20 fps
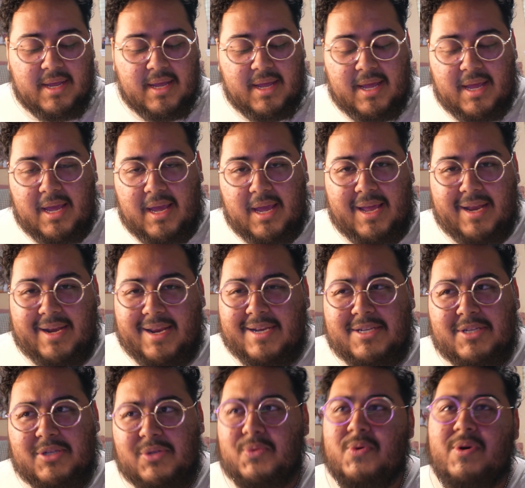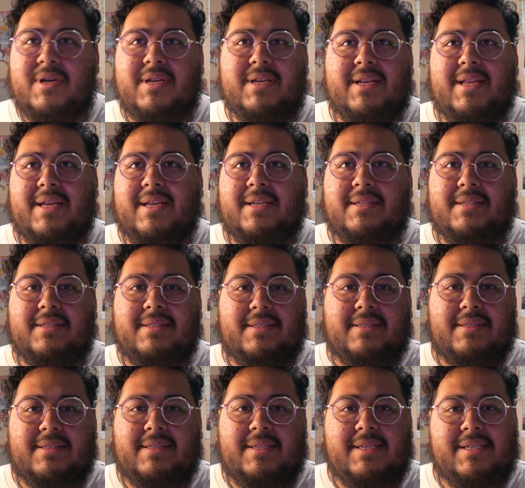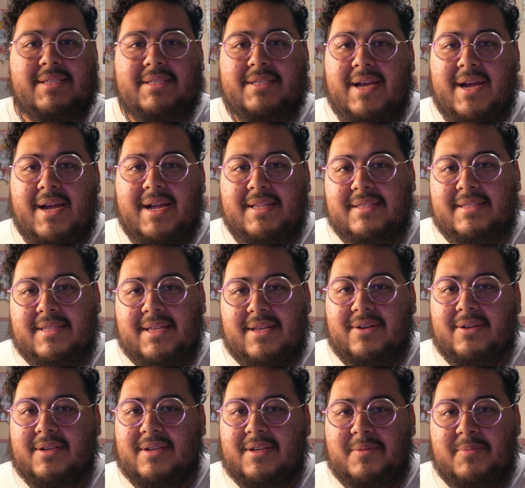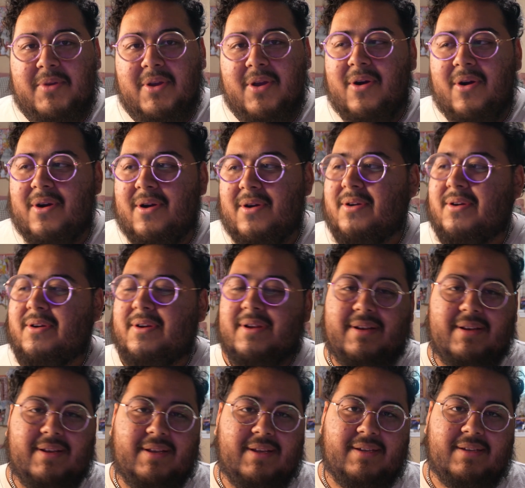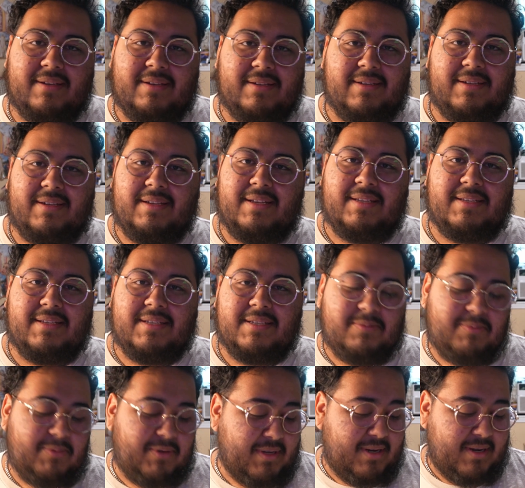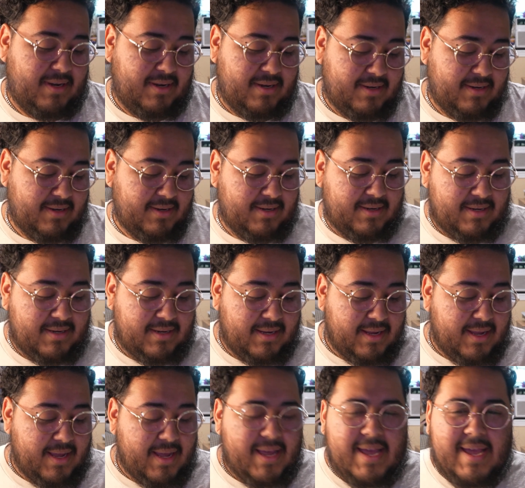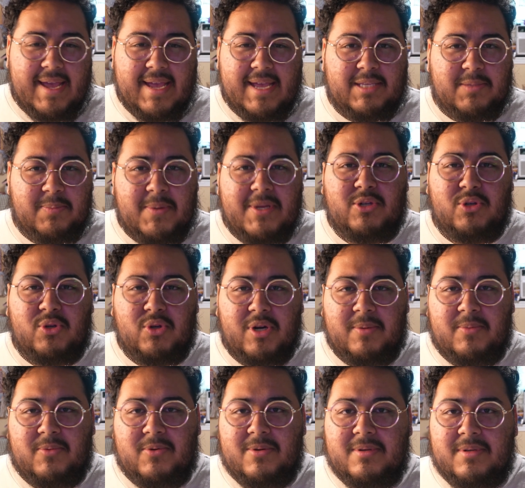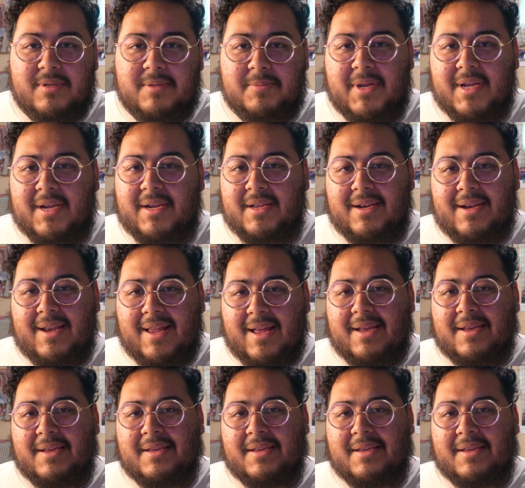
and I just want like these shots that are gonna be hard, and like it's been trouble, I'm not gonna lie.